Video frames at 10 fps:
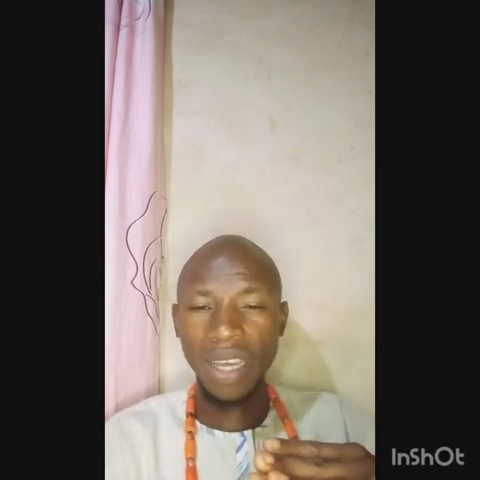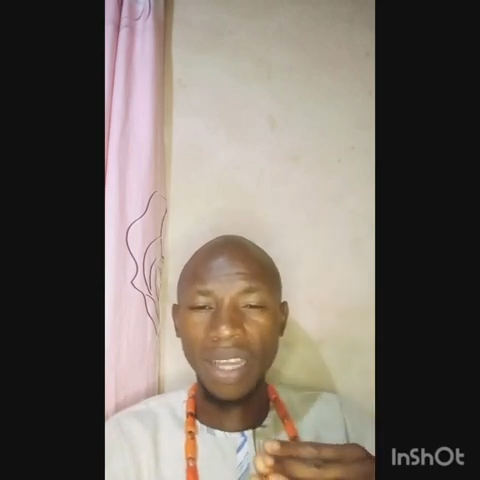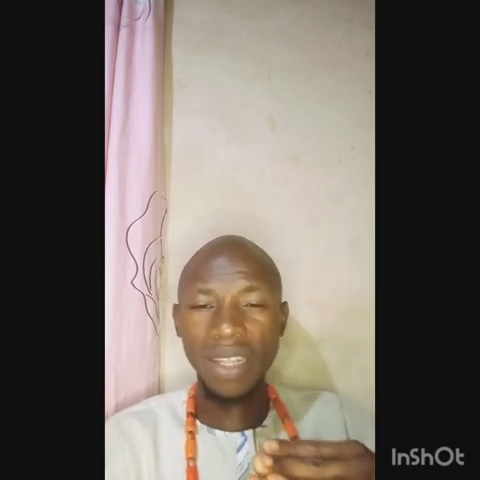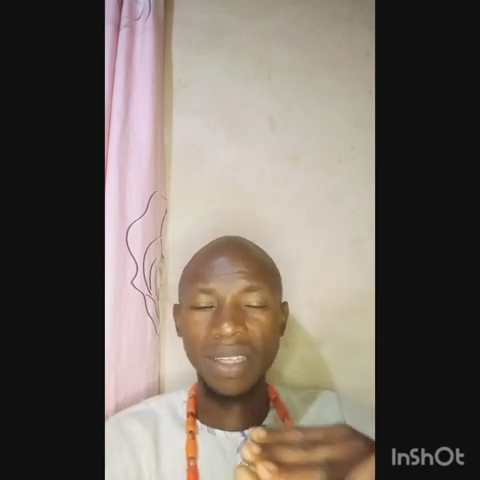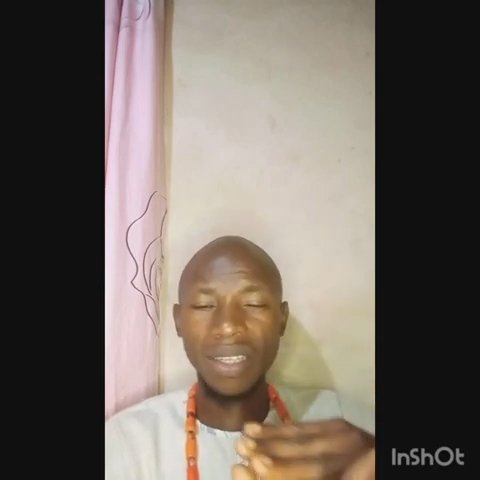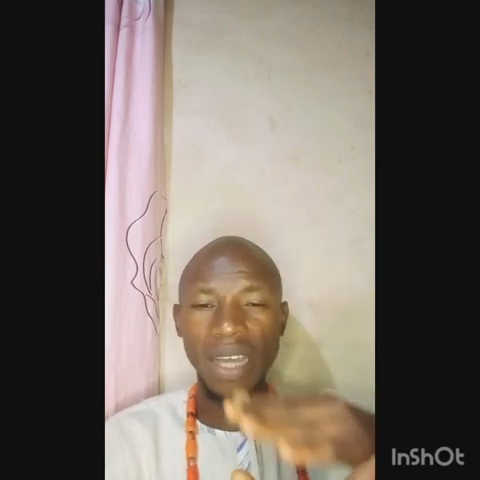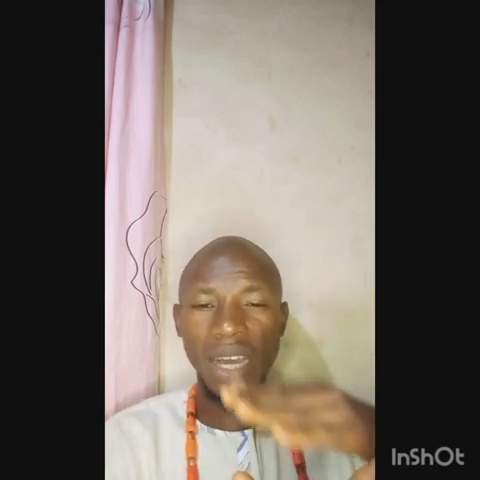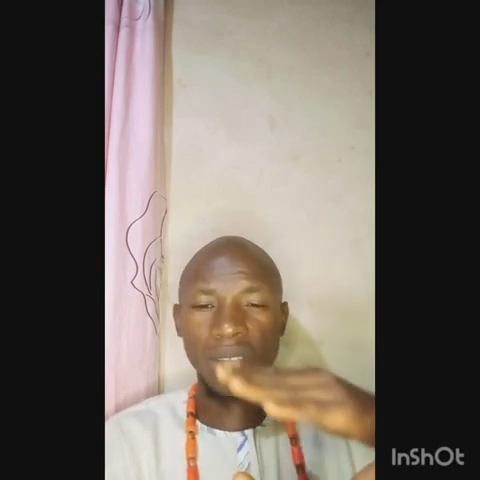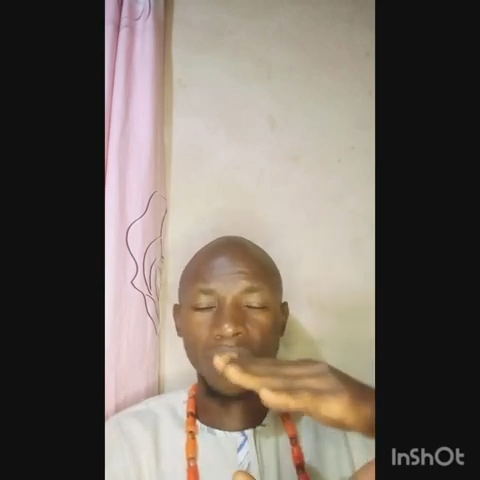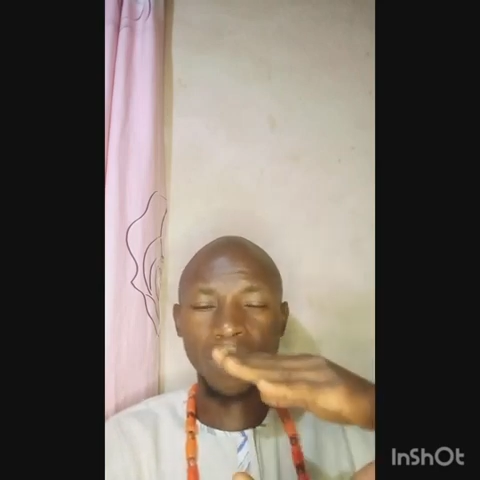anything that
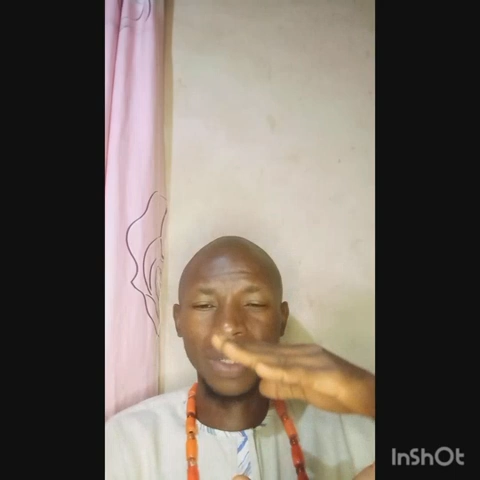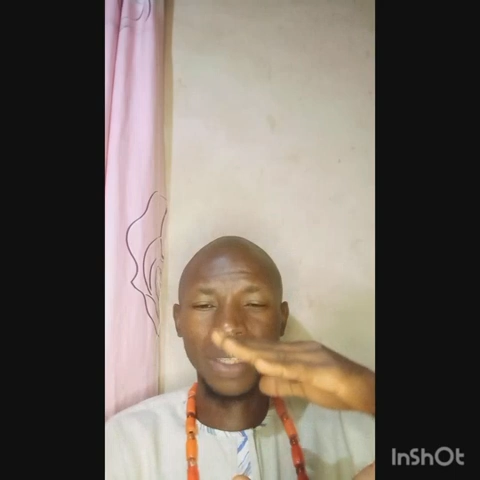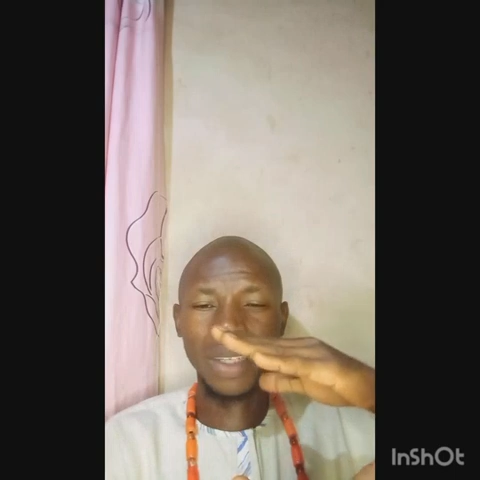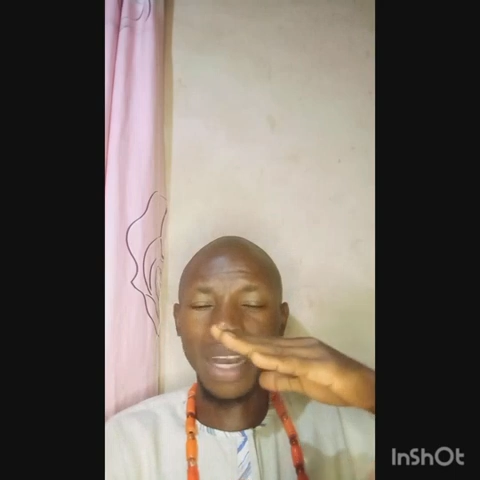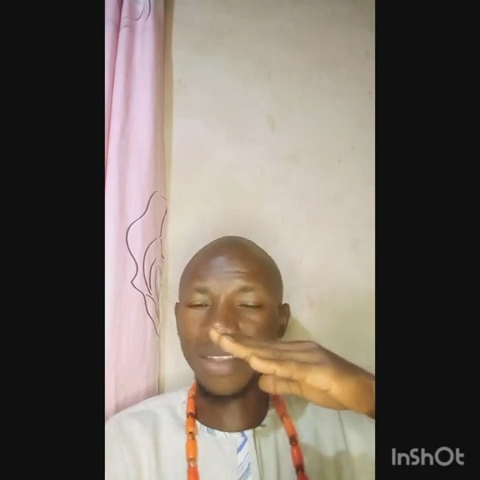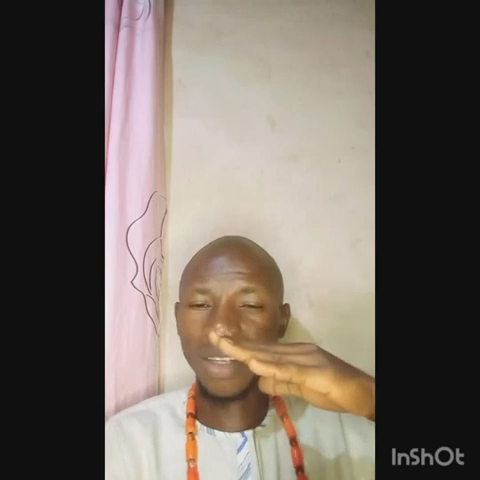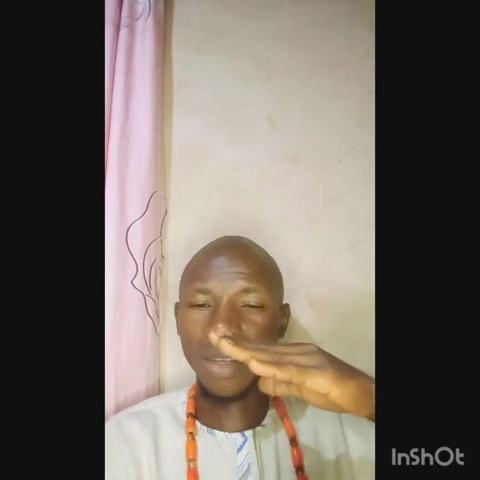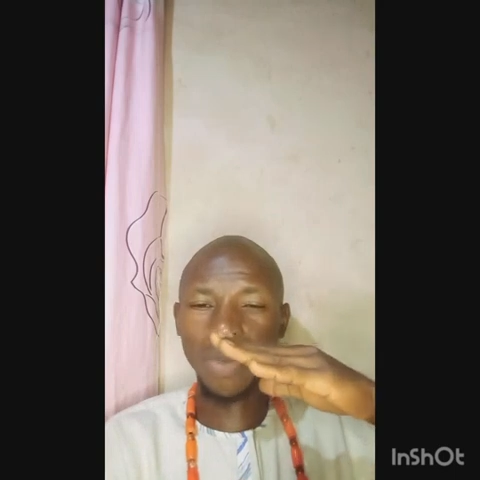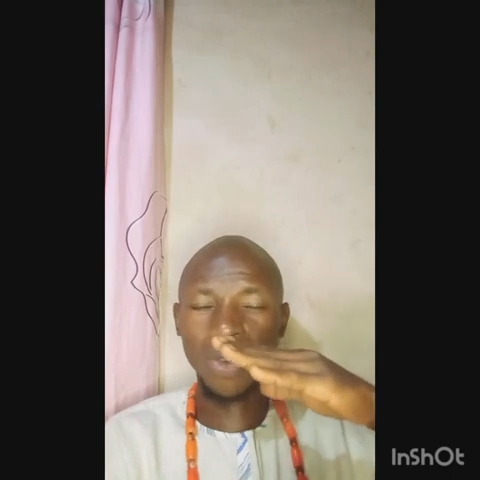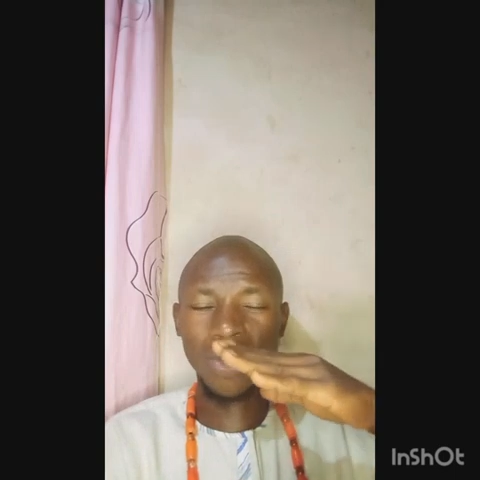has to do with ghastly
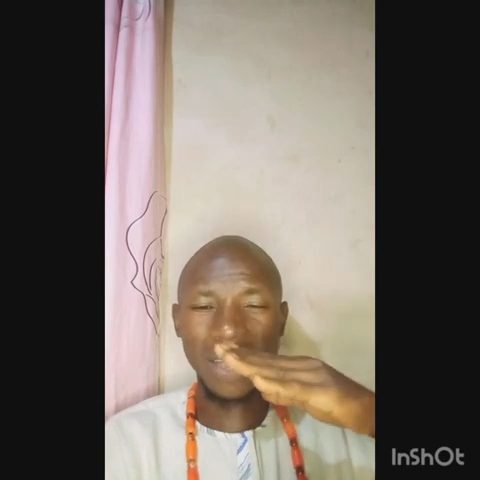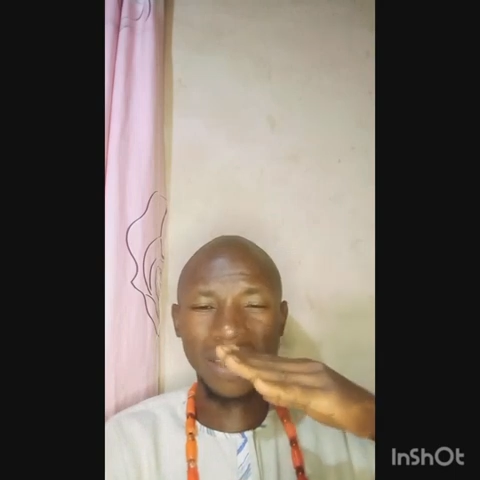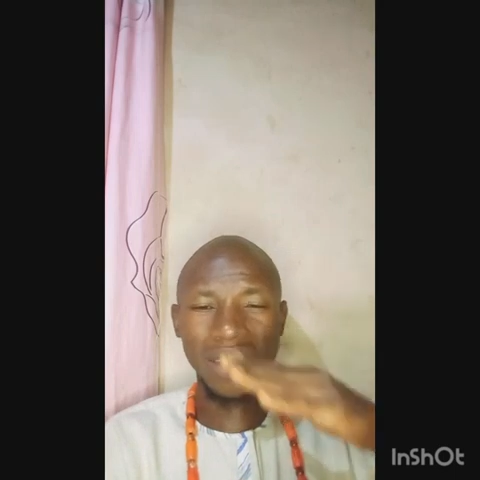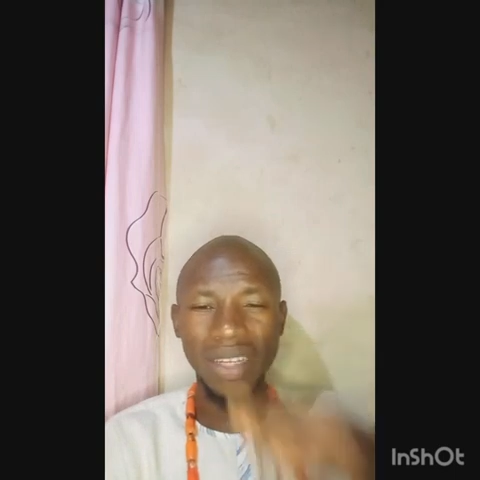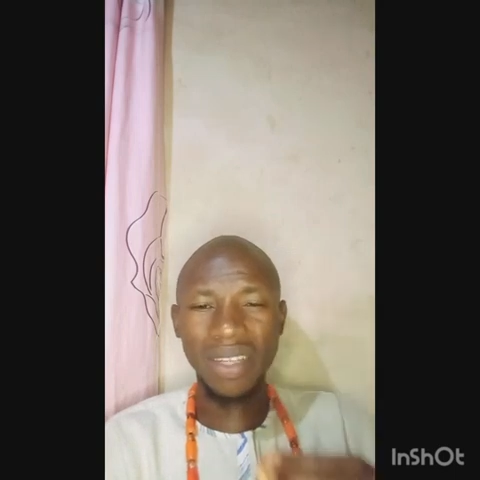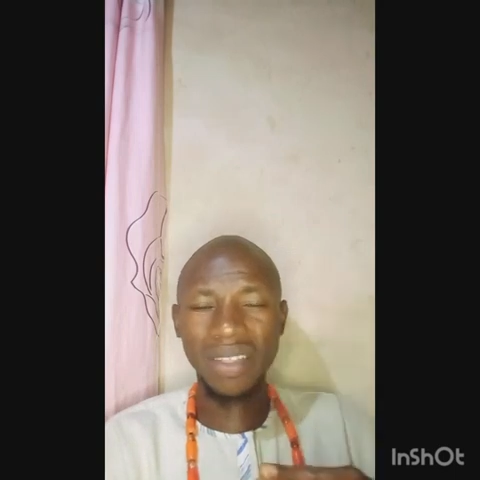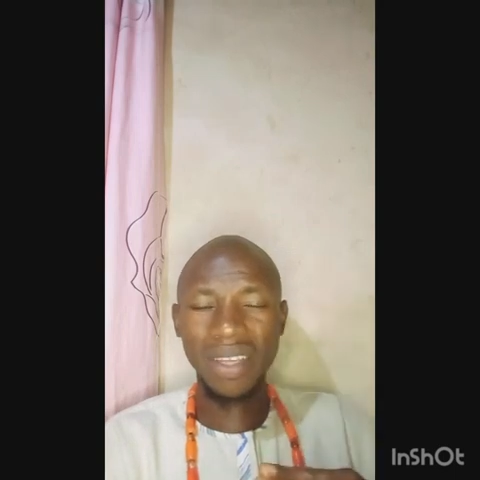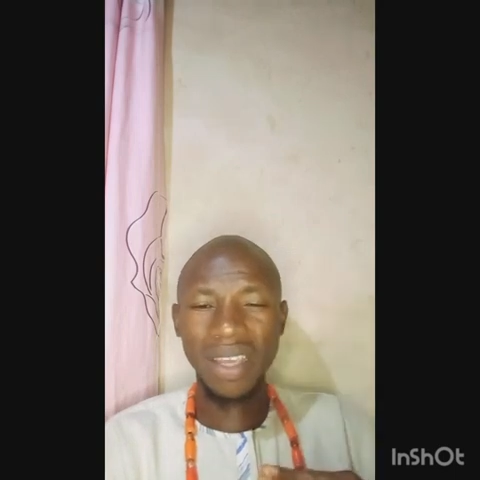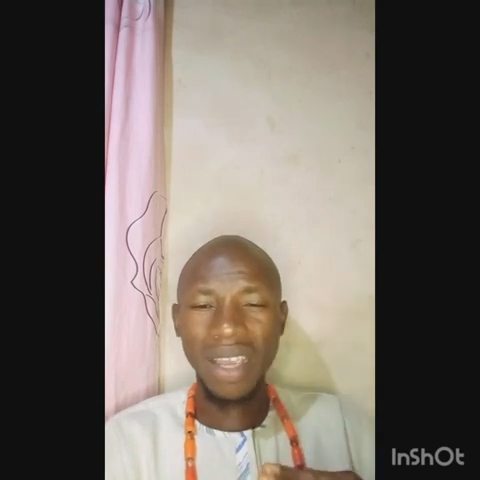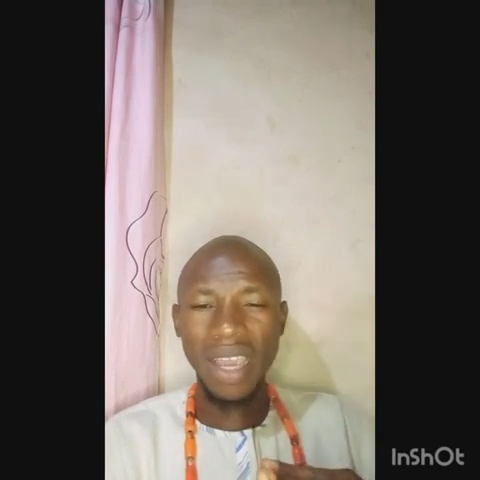motor accident,
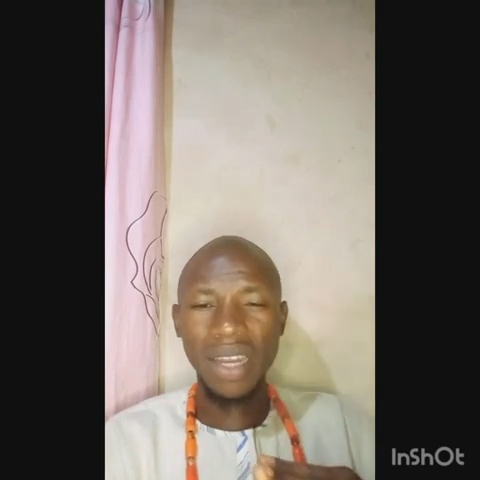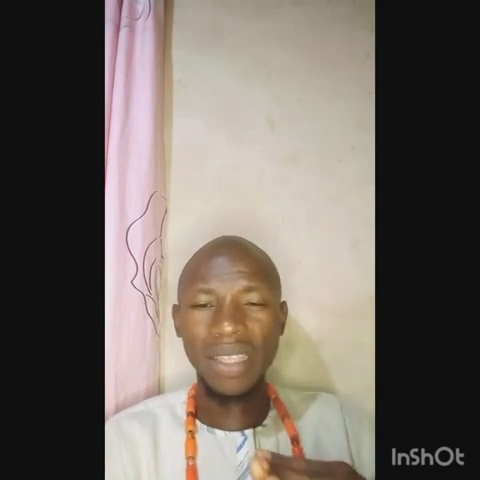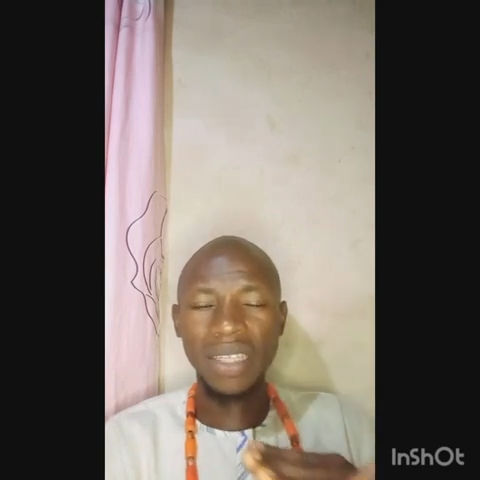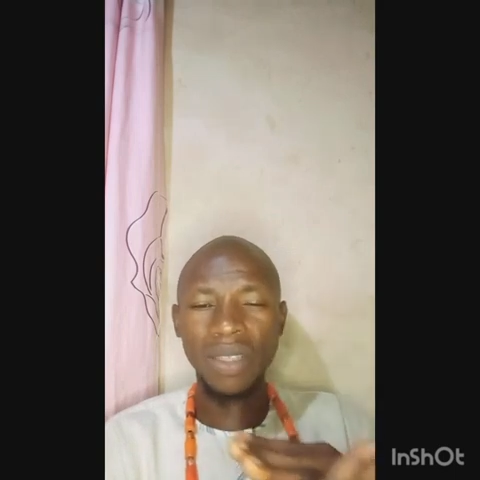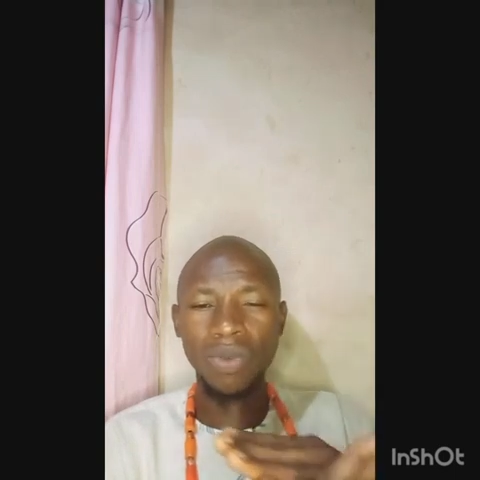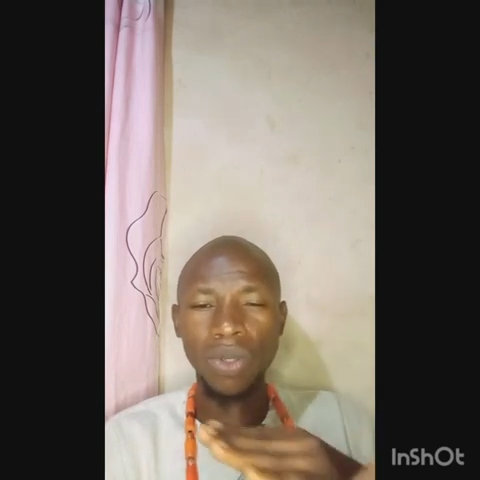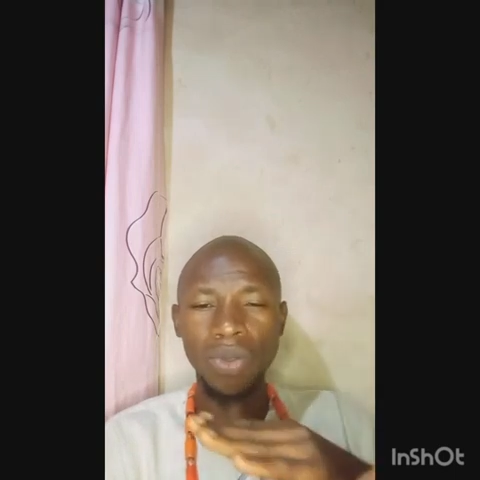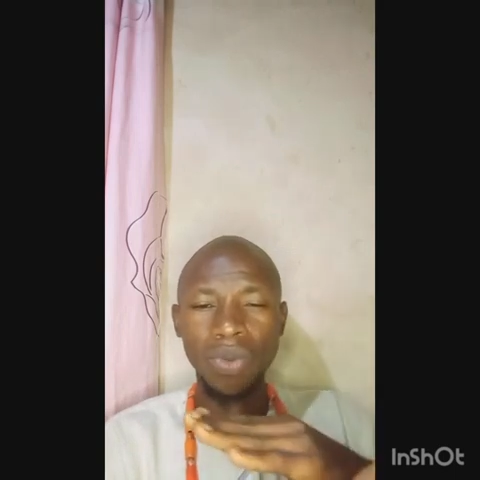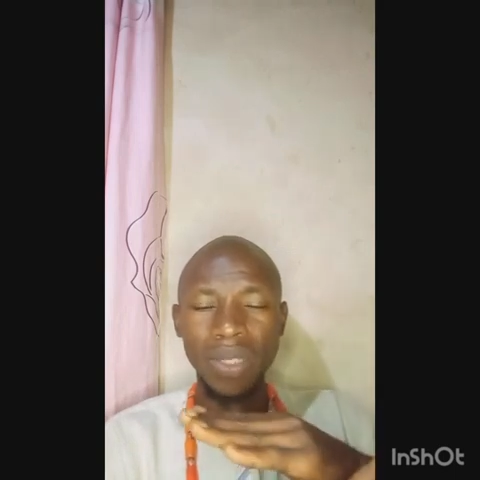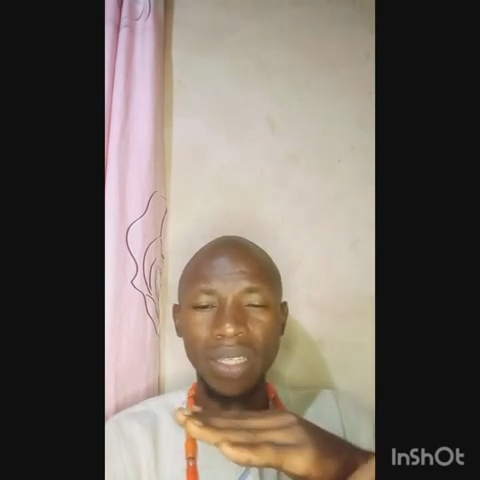anything to
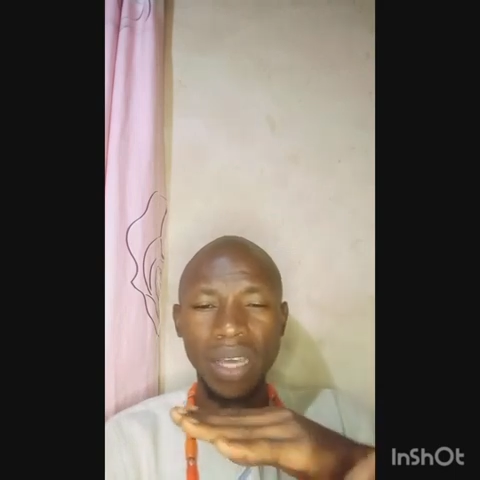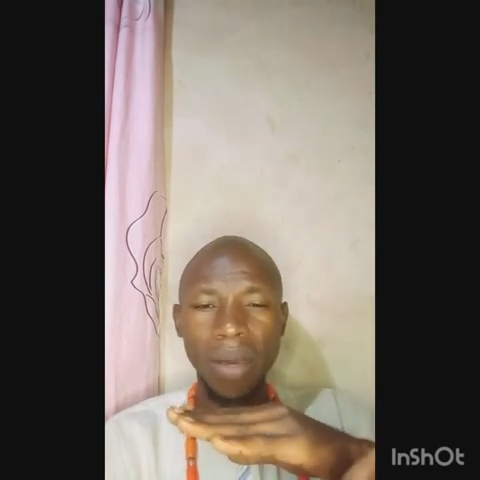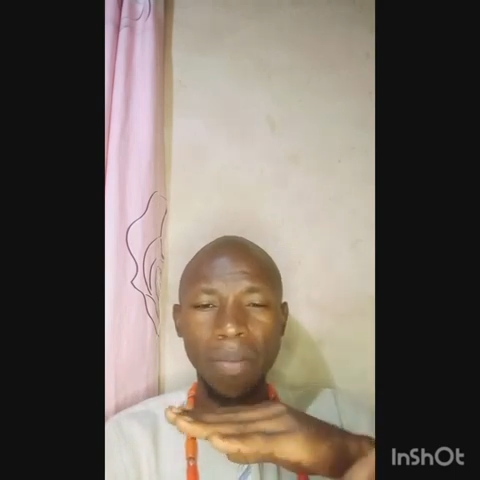do with